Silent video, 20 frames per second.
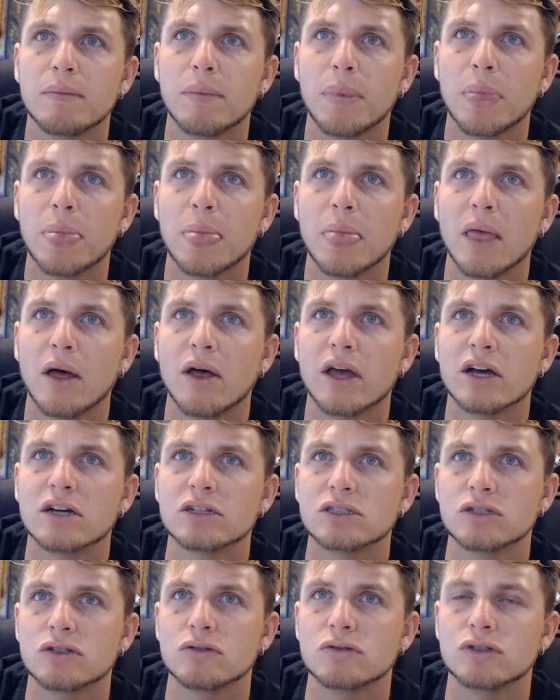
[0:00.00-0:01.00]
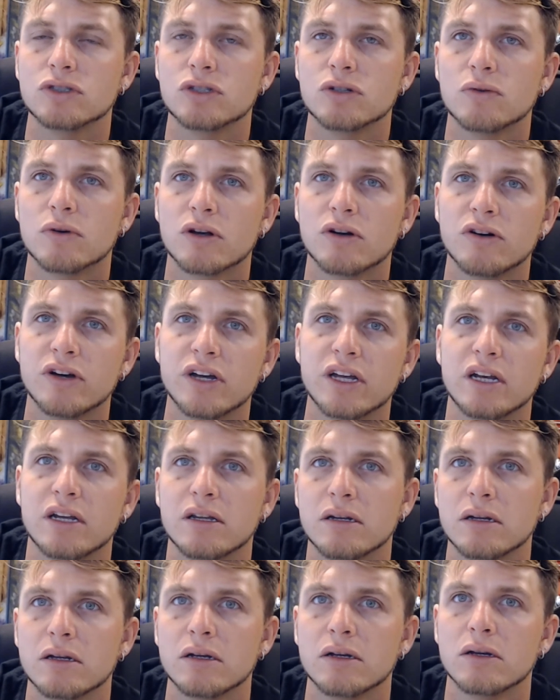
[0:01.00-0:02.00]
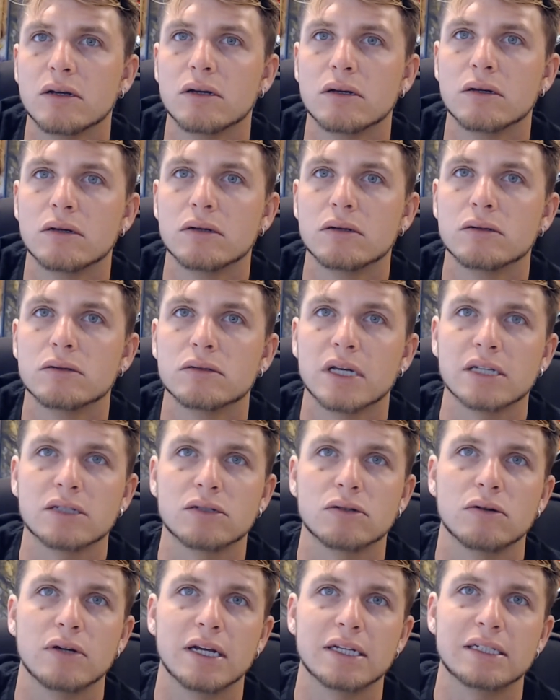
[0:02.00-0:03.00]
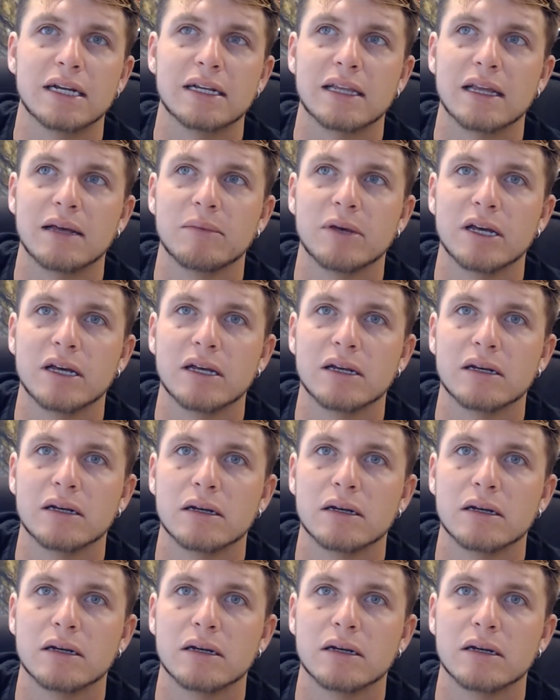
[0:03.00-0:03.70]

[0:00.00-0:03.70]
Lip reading: Oh, you also do sewer cleaning. So that's cool. That's not that bad.